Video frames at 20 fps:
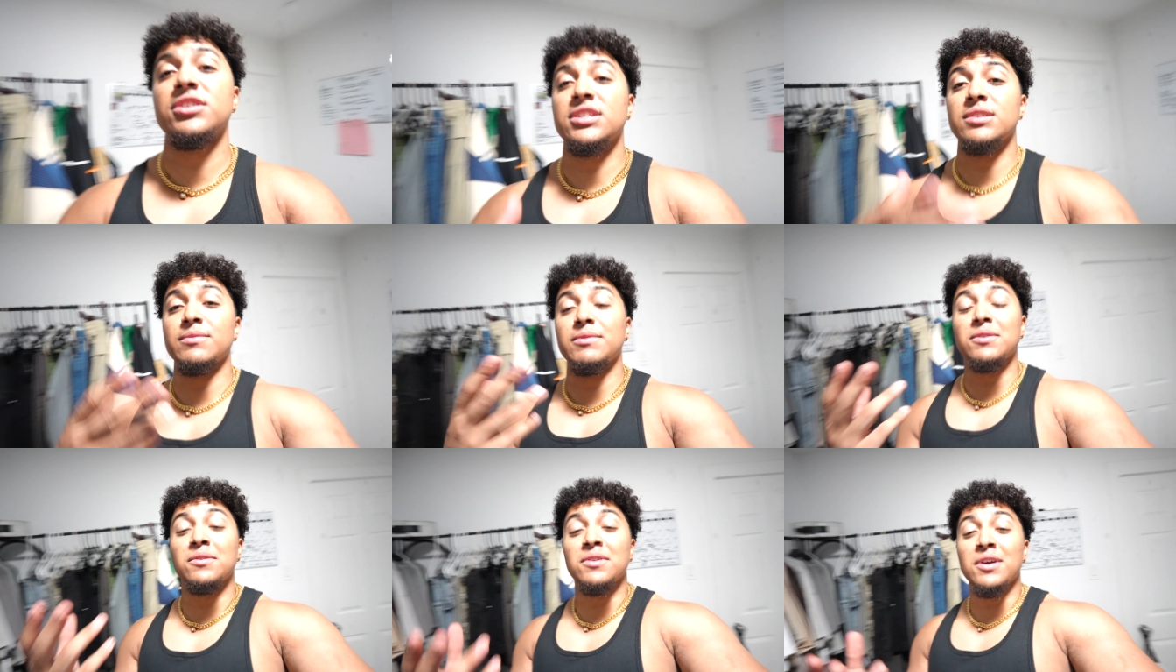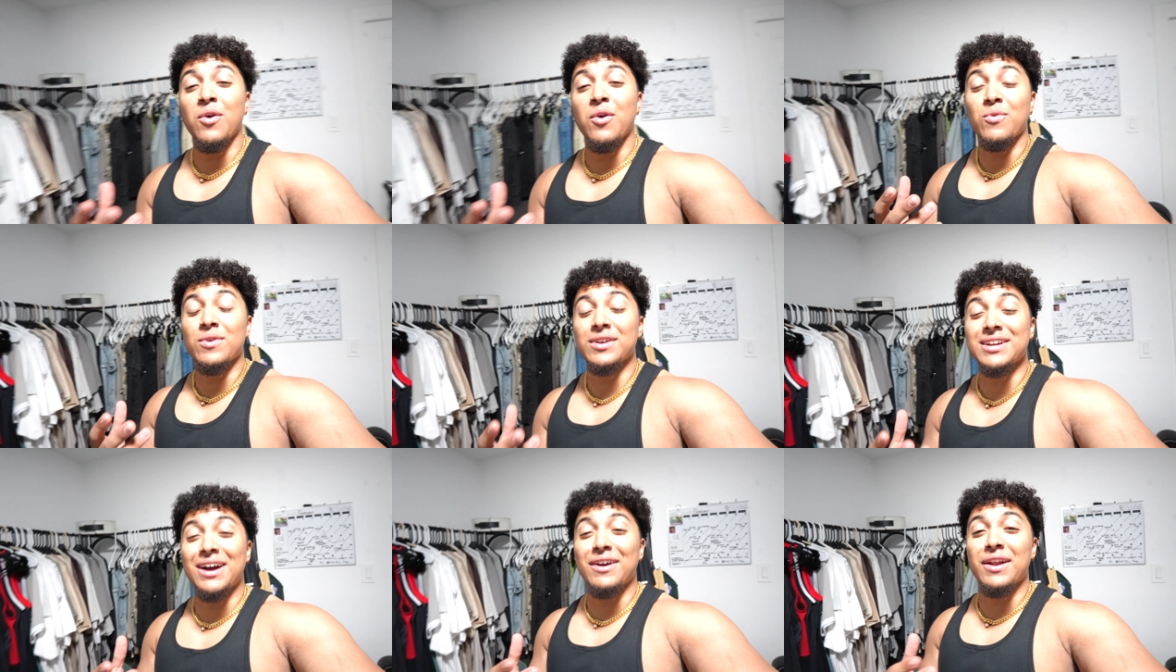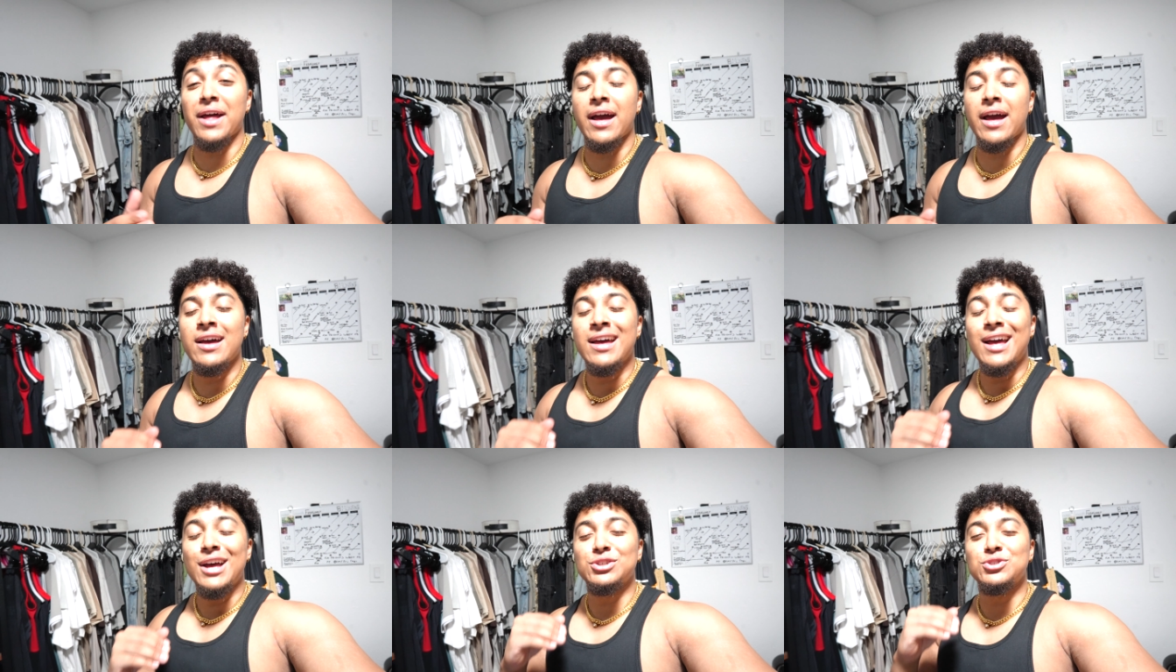see me work out
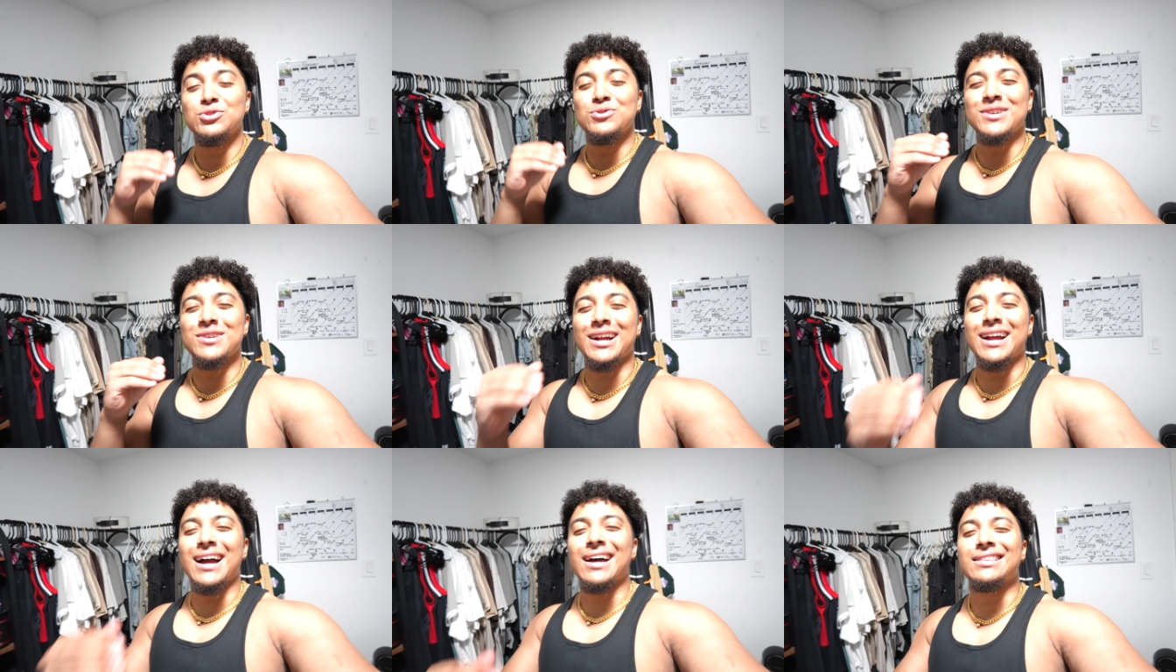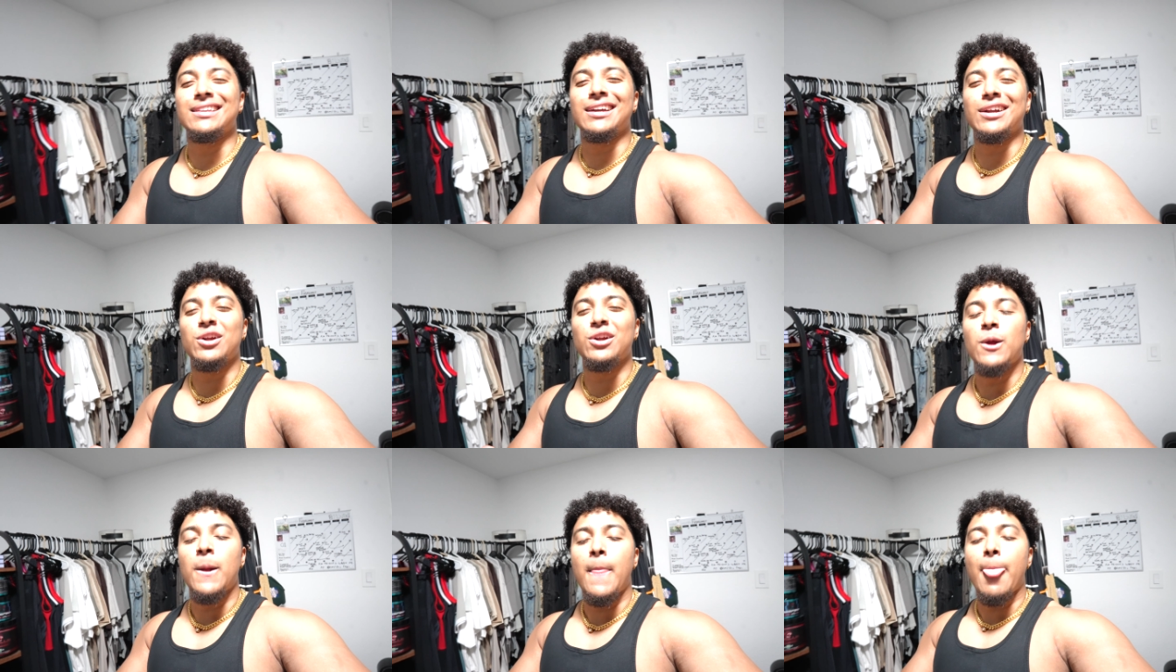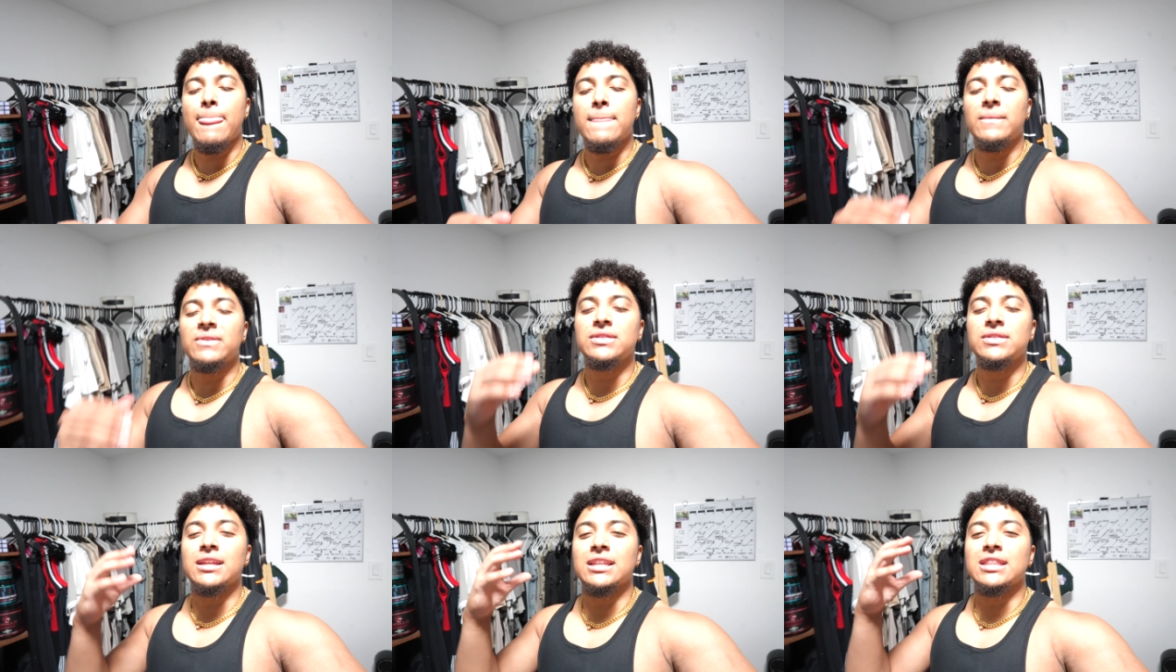at. As soon as I got there,
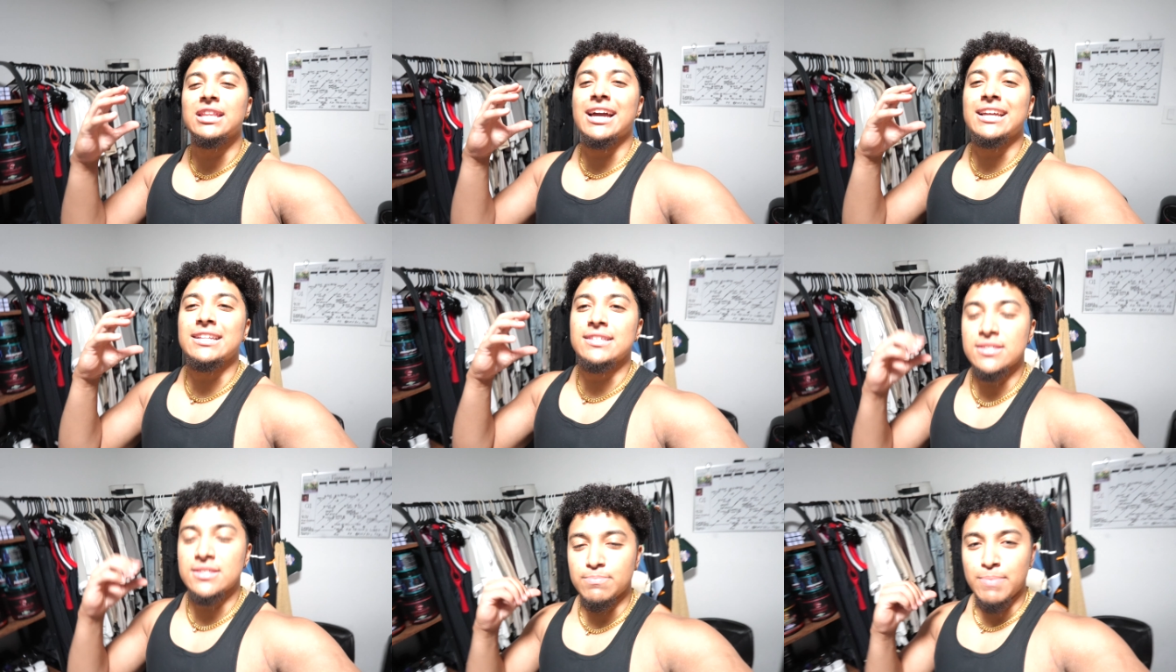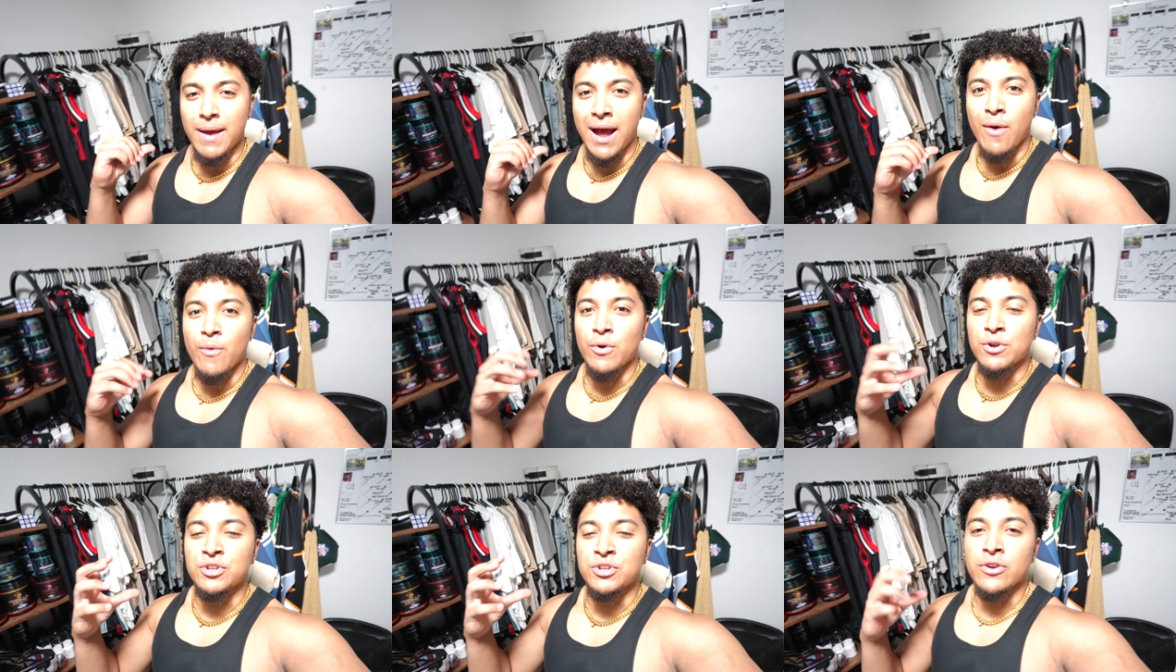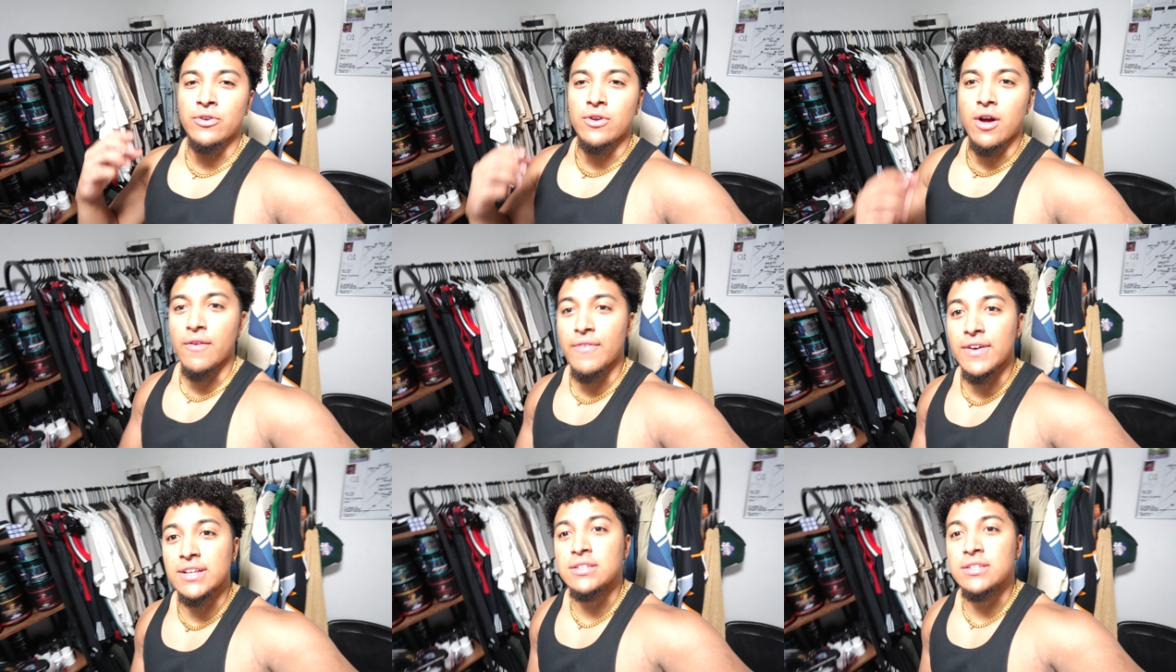the lights power turned
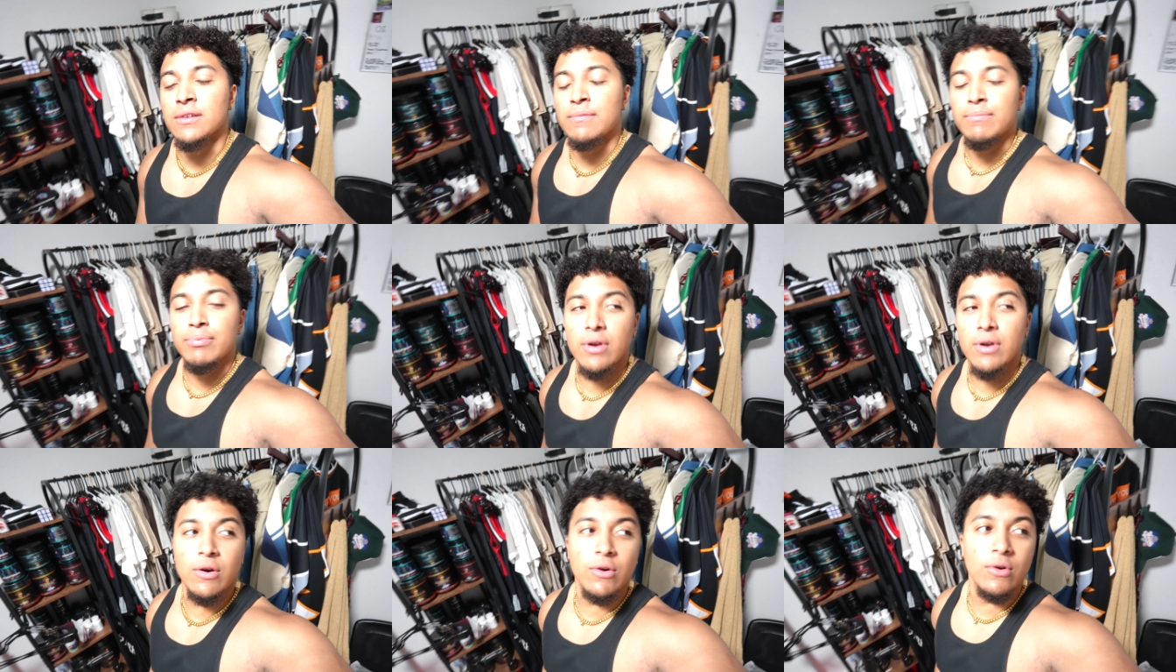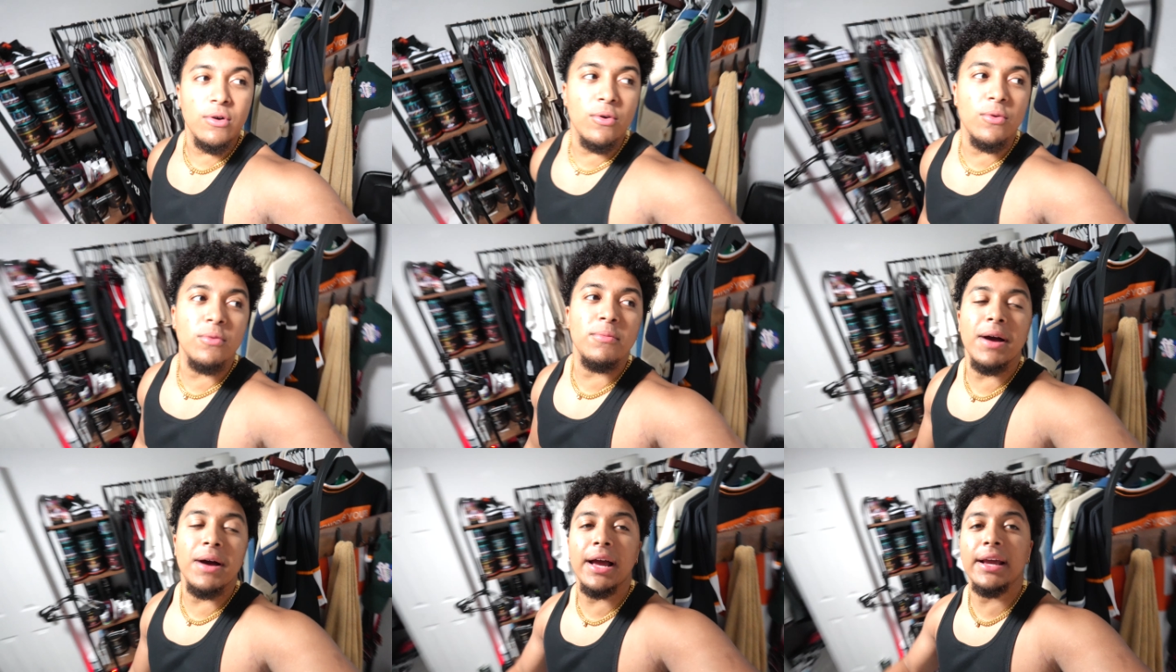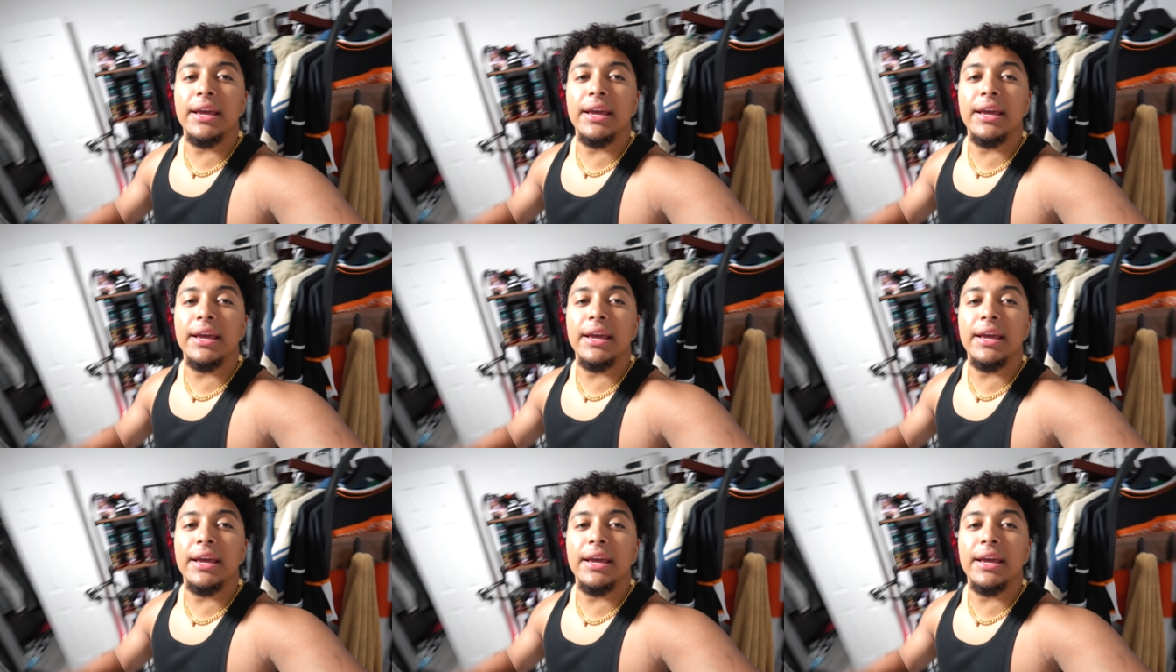off. I said, bro, oh my, I